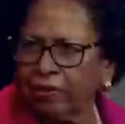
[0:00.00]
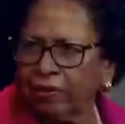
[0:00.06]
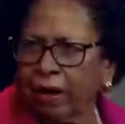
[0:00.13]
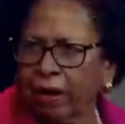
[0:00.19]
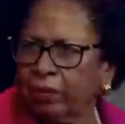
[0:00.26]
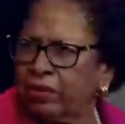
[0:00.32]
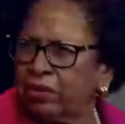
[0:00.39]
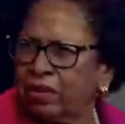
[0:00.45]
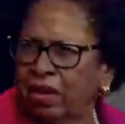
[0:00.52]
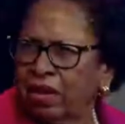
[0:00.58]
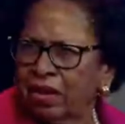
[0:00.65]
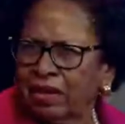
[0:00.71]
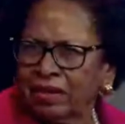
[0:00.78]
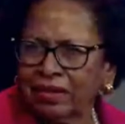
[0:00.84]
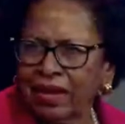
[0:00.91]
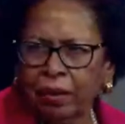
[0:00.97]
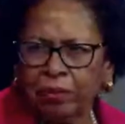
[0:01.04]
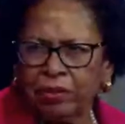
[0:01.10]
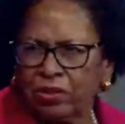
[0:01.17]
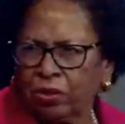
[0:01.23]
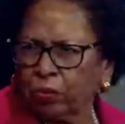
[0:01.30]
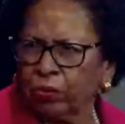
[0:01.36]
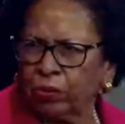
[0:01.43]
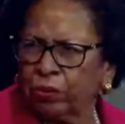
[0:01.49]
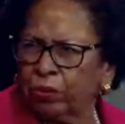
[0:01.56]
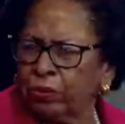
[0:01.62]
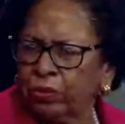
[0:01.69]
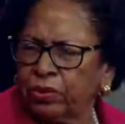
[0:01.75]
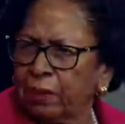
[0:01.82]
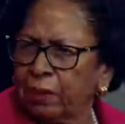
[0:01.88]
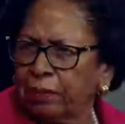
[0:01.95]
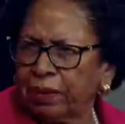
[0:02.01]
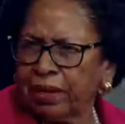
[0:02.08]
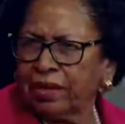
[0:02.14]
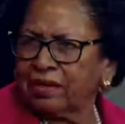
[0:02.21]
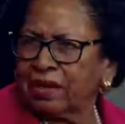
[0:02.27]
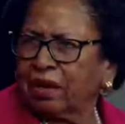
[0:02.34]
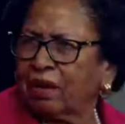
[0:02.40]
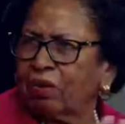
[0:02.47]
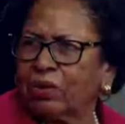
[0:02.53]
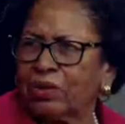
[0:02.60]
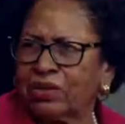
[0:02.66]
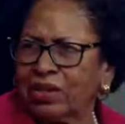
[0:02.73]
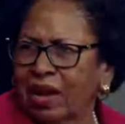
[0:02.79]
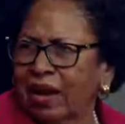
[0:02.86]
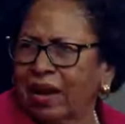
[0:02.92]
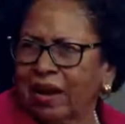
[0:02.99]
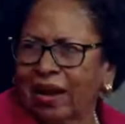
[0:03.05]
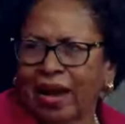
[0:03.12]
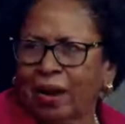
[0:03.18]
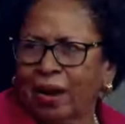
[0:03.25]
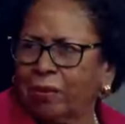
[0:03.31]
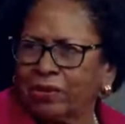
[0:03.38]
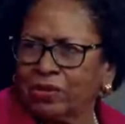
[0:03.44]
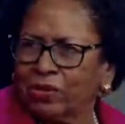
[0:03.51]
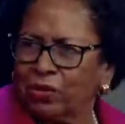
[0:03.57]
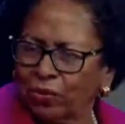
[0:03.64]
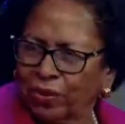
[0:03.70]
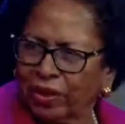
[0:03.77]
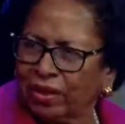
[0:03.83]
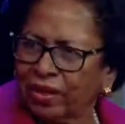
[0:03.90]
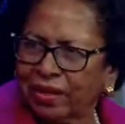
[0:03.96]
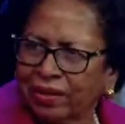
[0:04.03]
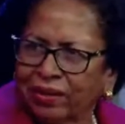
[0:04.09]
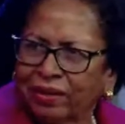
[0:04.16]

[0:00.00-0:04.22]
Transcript: was that was a ruse because, of course, I, I wasn't doing any cleaning.